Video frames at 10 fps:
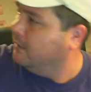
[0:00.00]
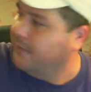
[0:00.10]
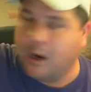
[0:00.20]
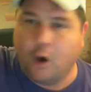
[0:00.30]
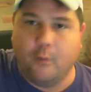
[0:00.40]

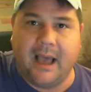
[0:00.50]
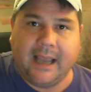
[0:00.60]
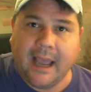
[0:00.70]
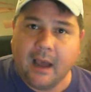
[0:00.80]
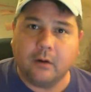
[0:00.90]
They go
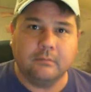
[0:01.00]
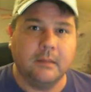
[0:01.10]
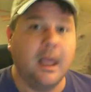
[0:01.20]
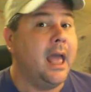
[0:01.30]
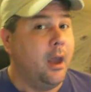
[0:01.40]
back out.
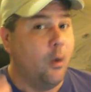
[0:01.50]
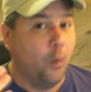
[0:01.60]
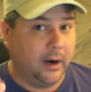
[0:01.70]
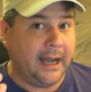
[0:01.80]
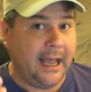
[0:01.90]

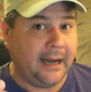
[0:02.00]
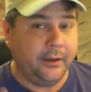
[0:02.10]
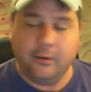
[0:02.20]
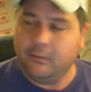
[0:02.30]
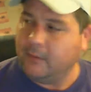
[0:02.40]
What did I
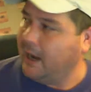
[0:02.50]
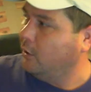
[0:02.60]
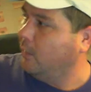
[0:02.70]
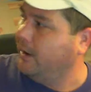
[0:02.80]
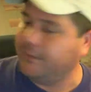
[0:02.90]
do? I
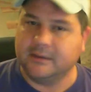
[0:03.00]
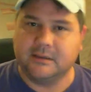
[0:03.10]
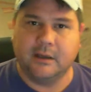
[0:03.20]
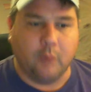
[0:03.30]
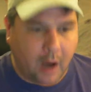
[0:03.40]
go out there and
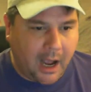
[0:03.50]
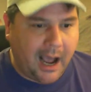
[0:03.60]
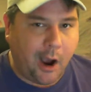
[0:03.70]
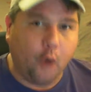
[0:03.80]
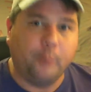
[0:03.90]
said, well, I
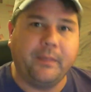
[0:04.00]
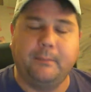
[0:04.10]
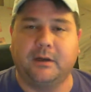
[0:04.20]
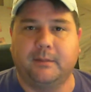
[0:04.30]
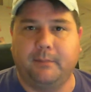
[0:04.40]
hope they
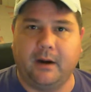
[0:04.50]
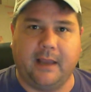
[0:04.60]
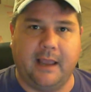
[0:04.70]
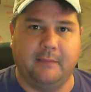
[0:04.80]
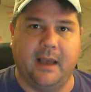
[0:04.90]
put the
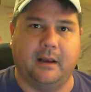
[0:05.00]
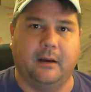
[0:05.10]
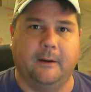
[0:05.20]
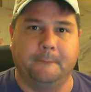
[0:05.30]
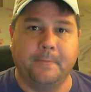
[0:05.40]
barricade back
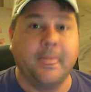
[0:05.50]
up.